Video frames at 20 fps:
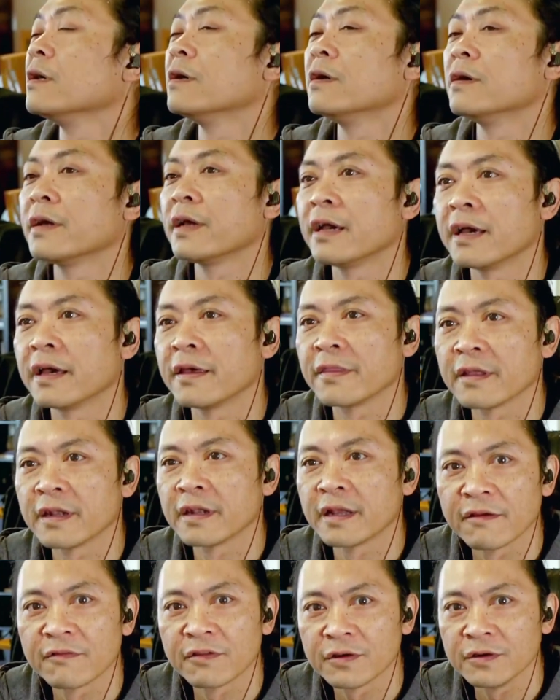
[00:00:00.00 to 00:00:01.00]
Oh yeah, and then I
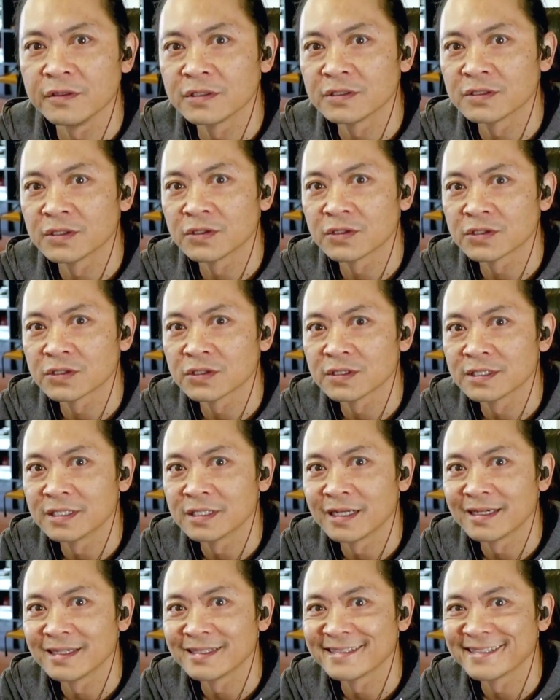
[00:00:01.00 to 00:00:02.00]
have the Ook social
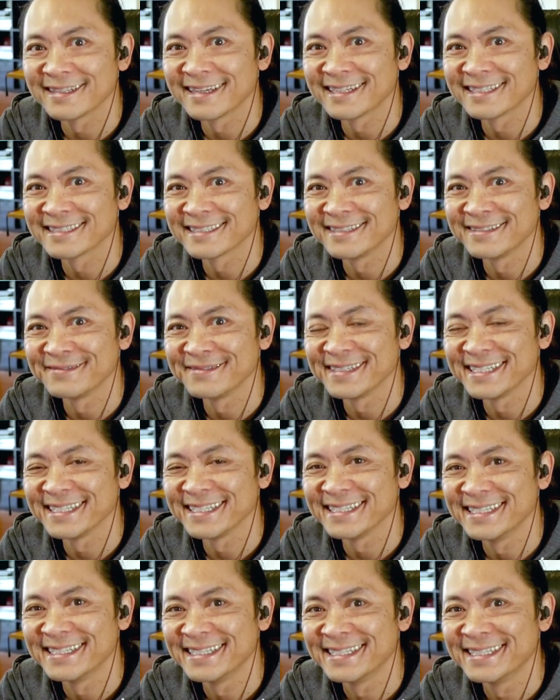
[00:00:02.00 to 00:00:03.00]
today, so that's gonna be
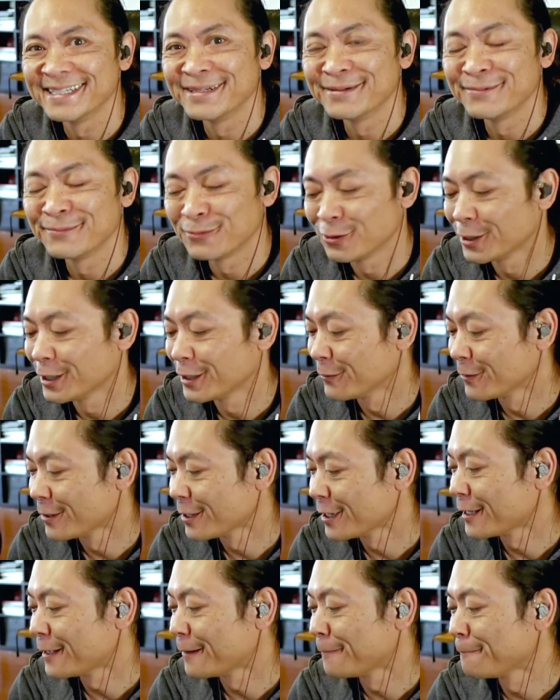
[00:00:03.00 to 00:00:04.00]
pretty
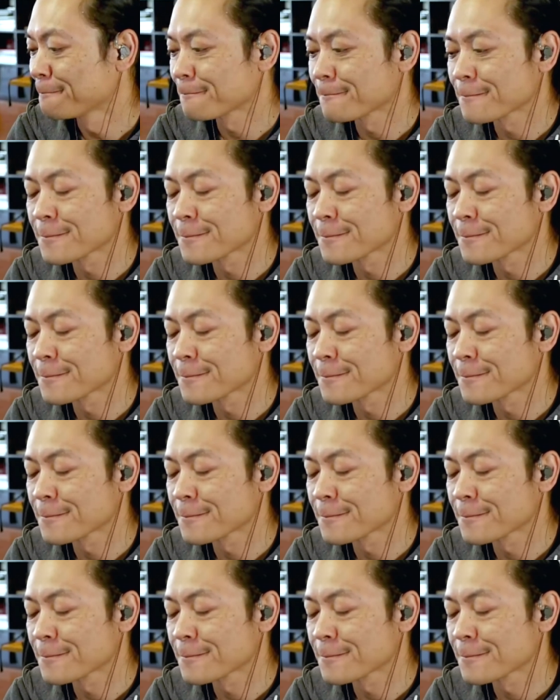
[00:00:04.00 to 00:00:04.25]
rad.